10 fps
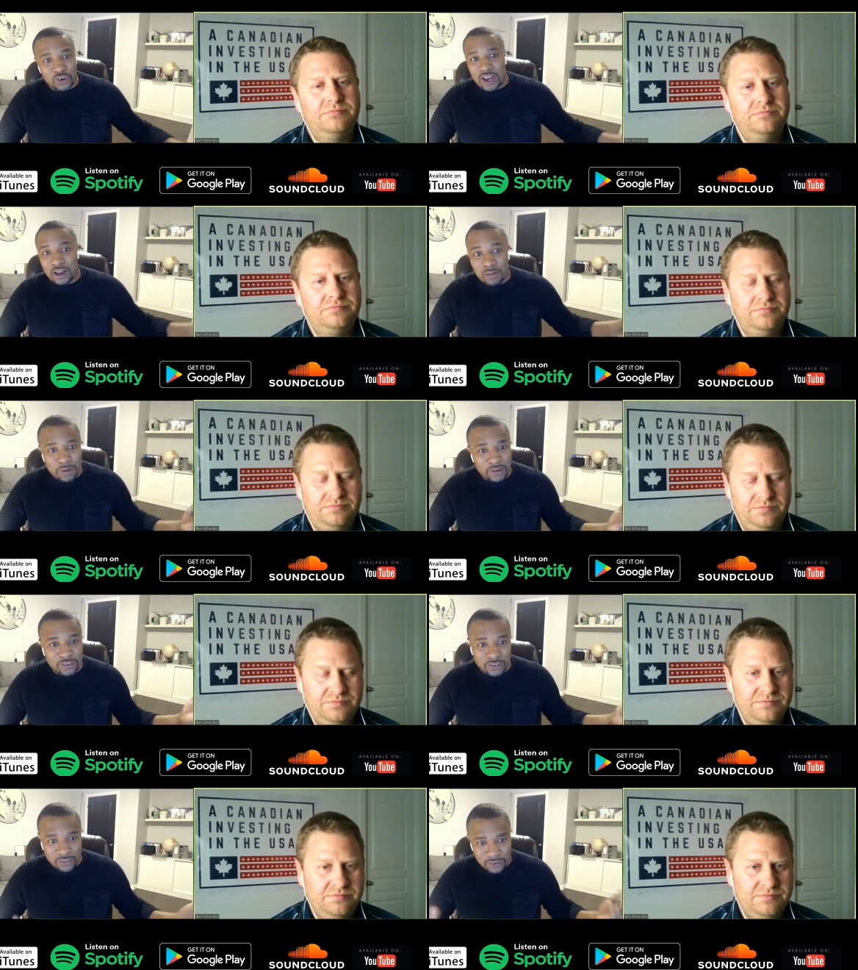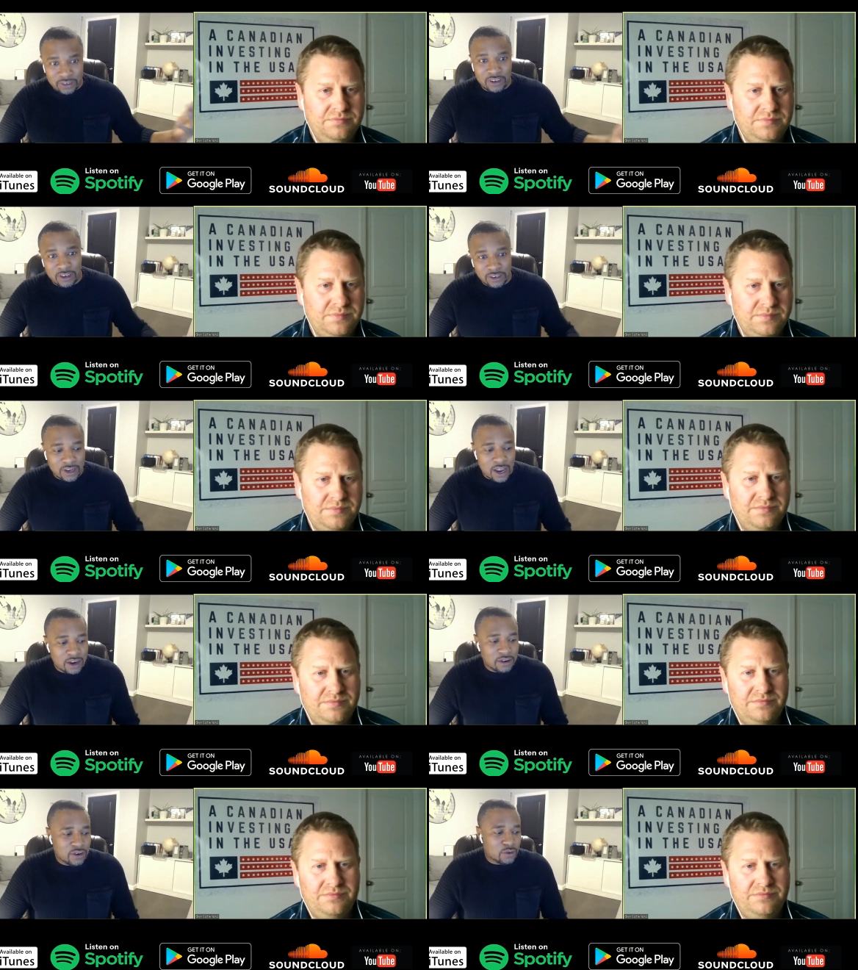Speaker 1: help us to, to kind
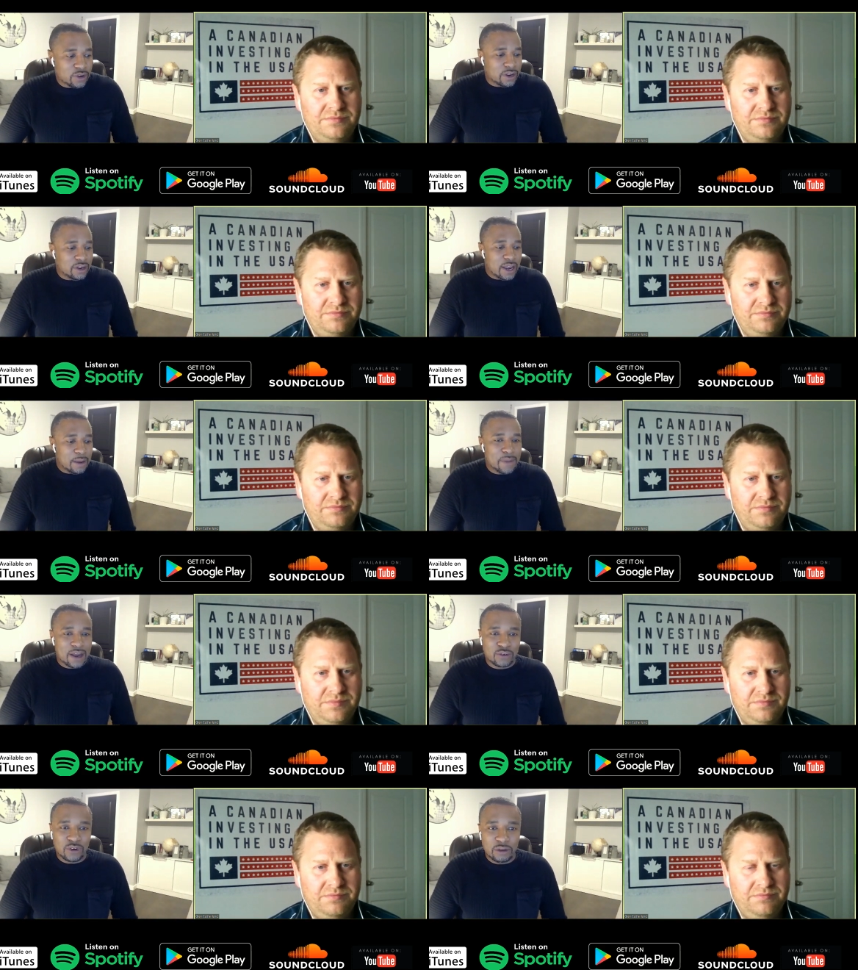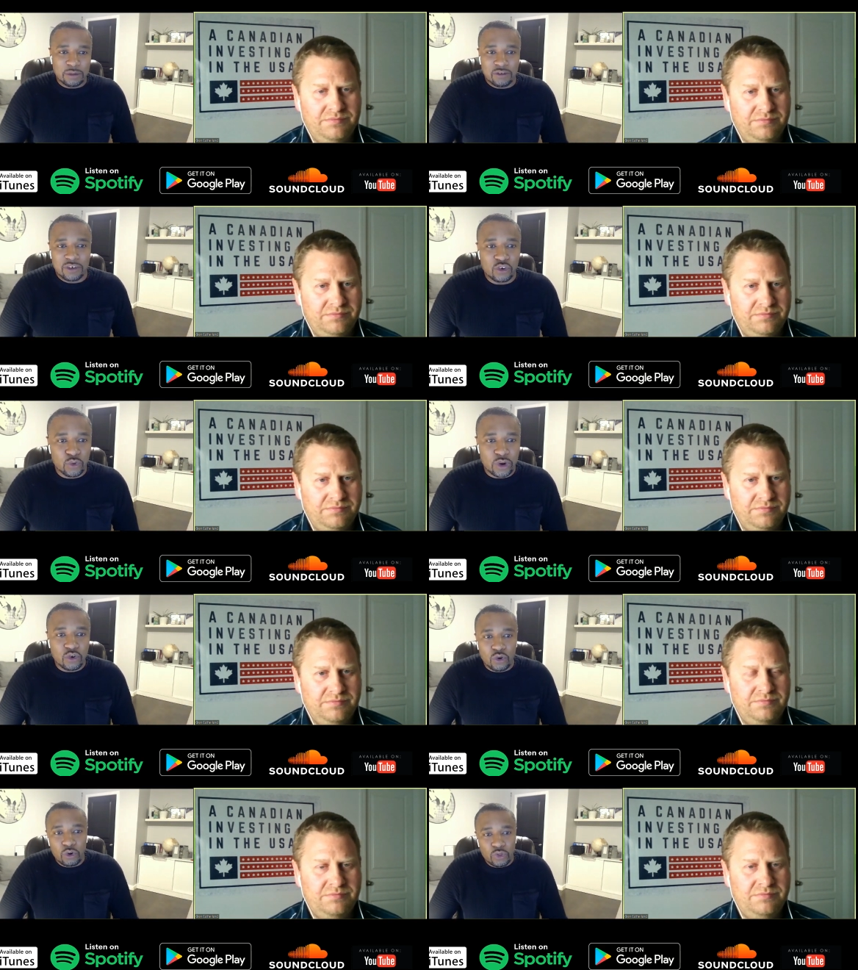of, you know, get back to a little bit of a
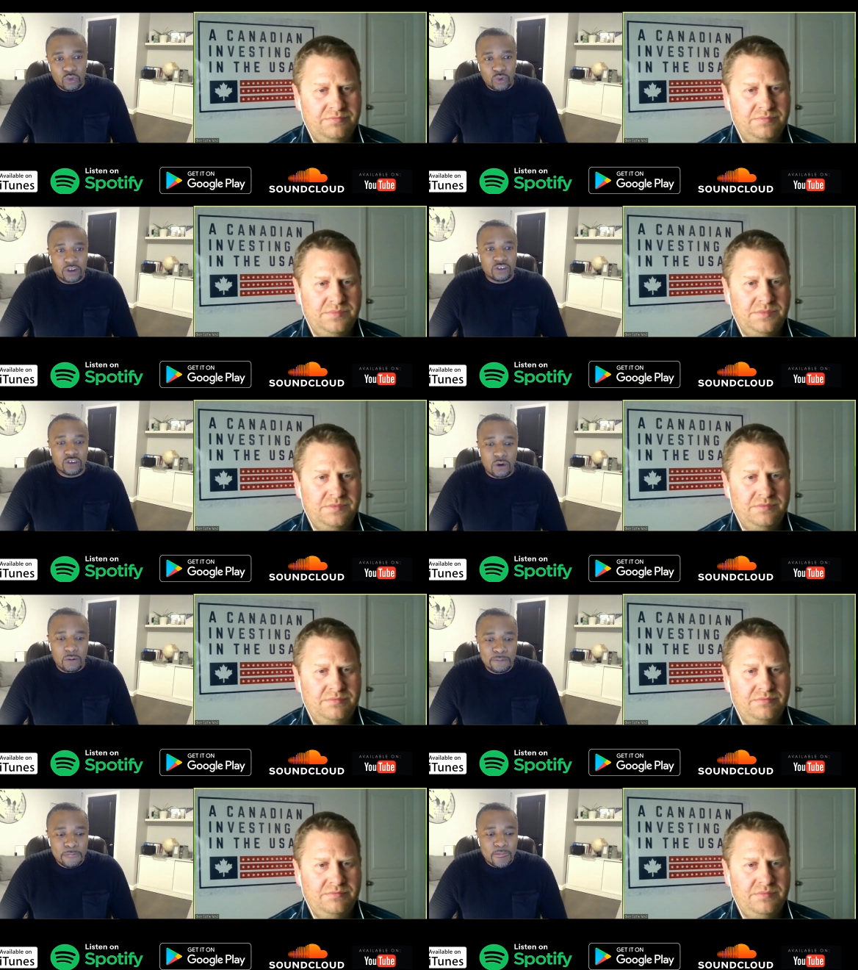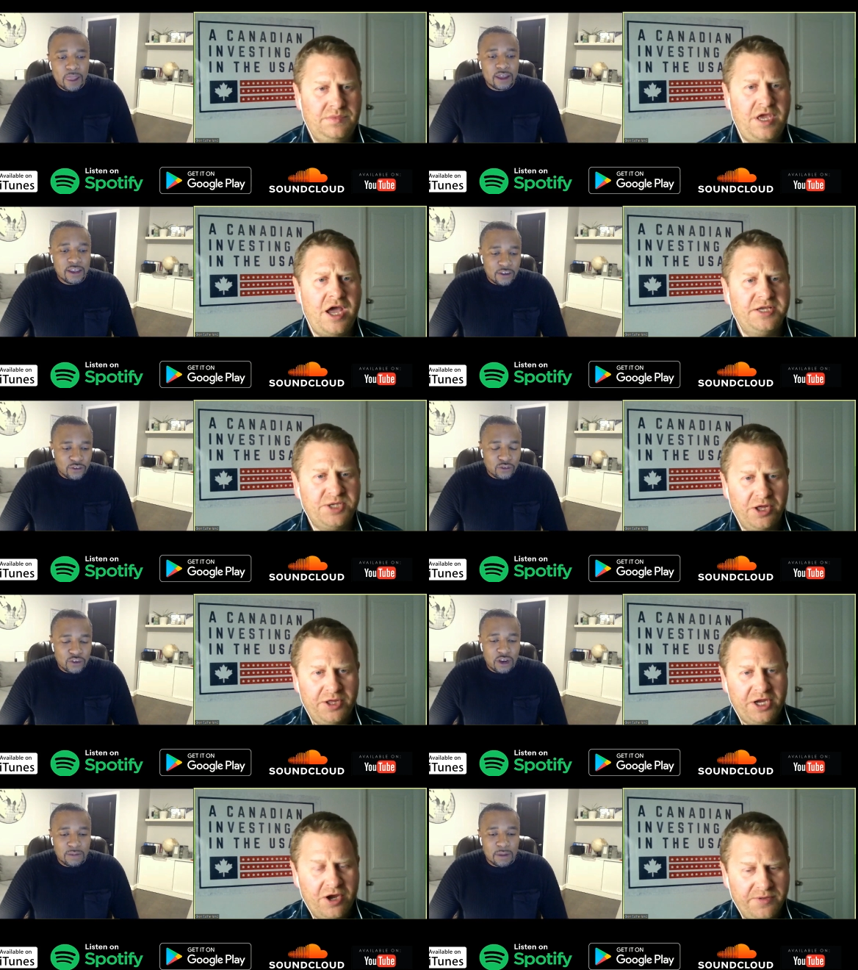greener Earth, right? So,
Speaker 2: yeah, yes, I saw
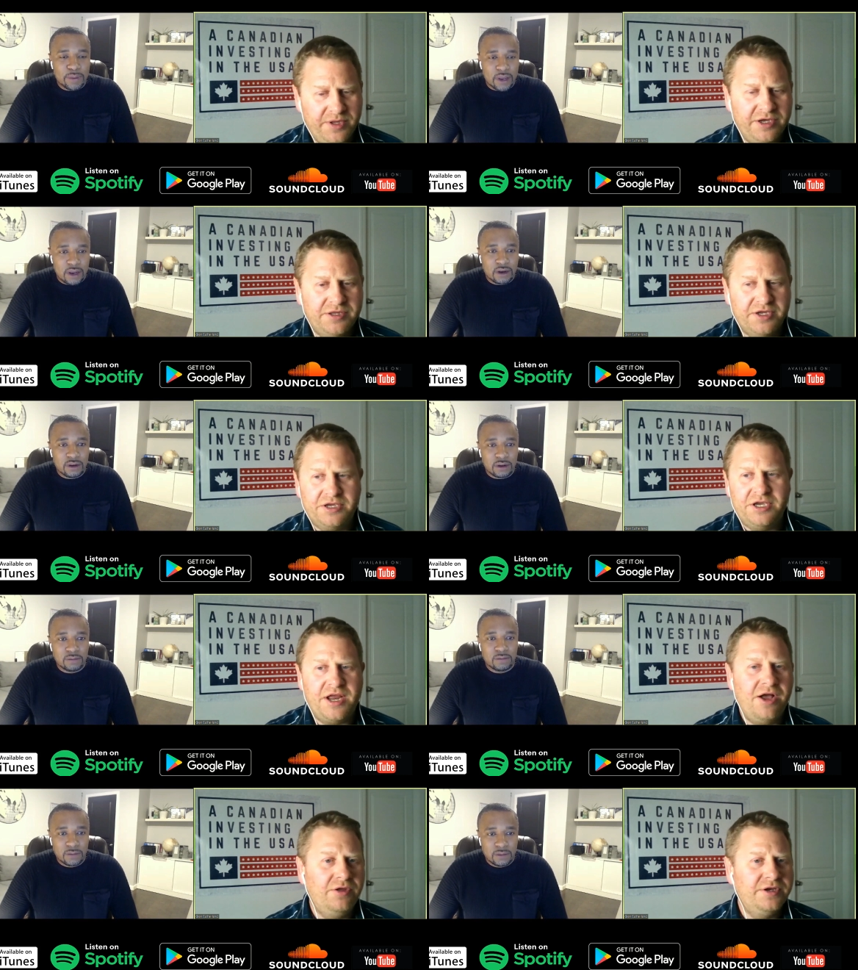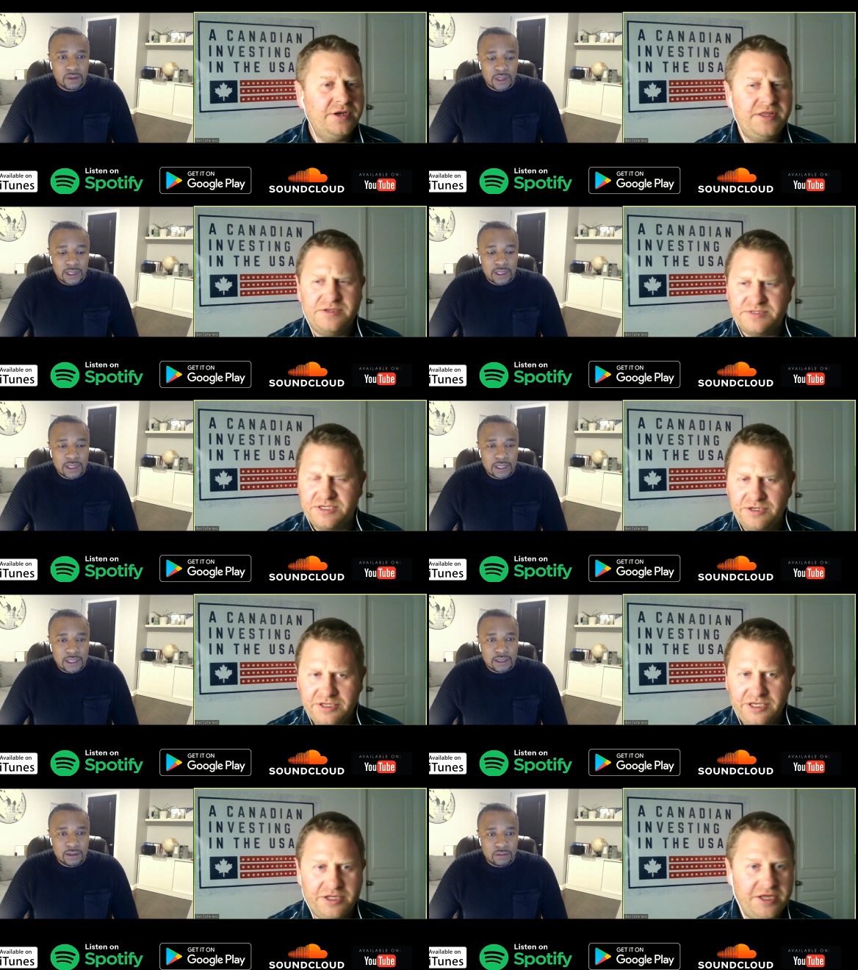like on the, the canal in, I think it's
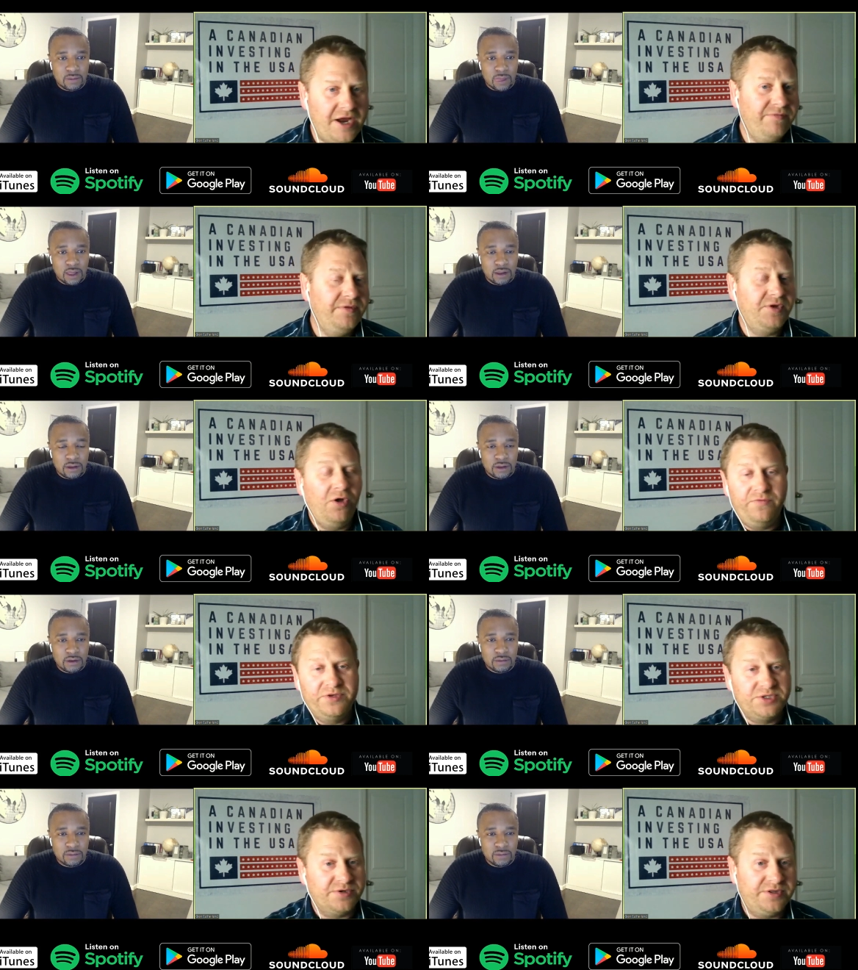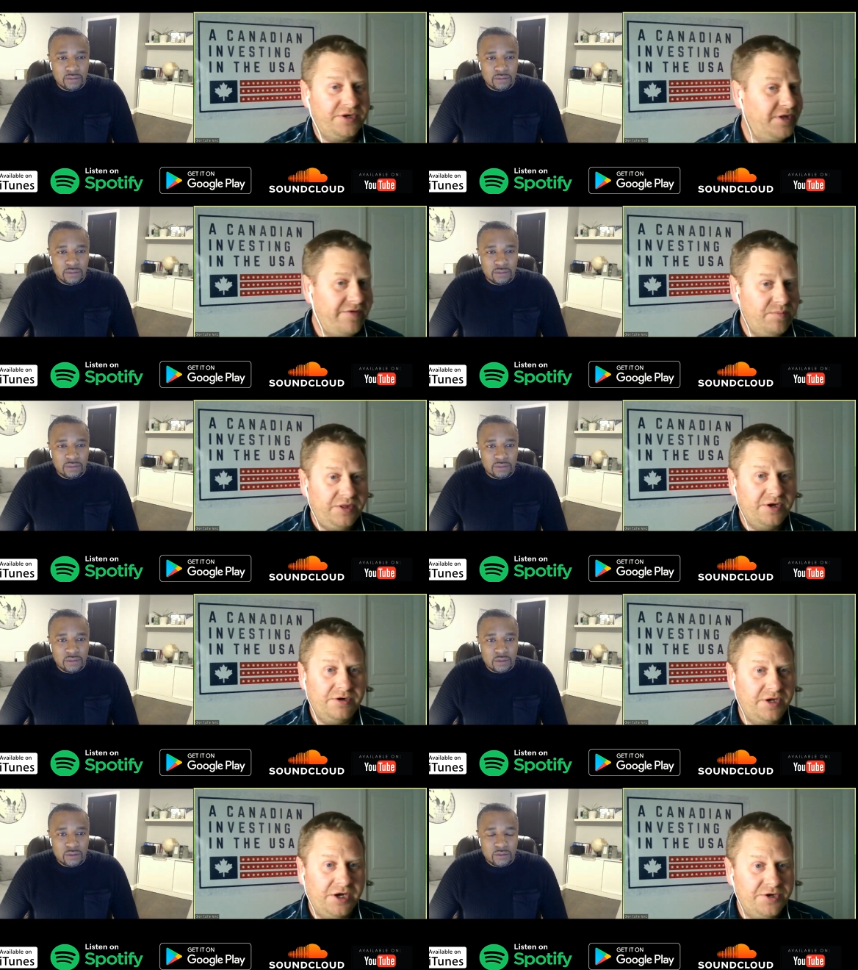Italy, that they have the dolphins are in there. They haven't been there
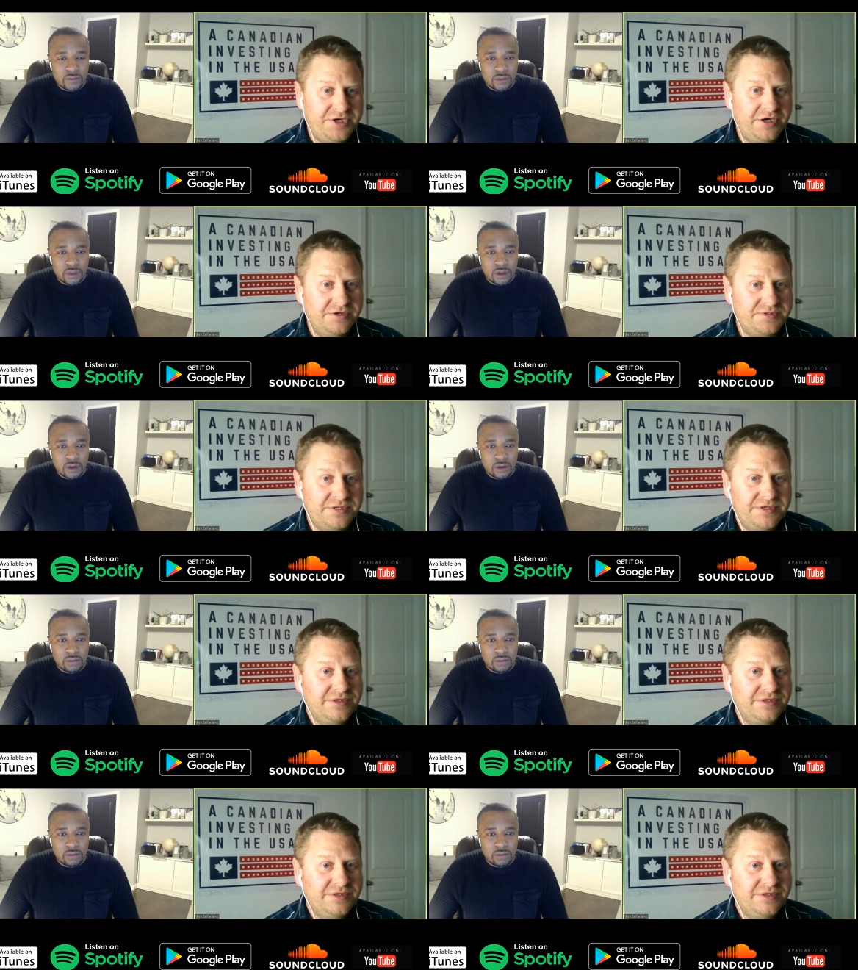in a hundred years.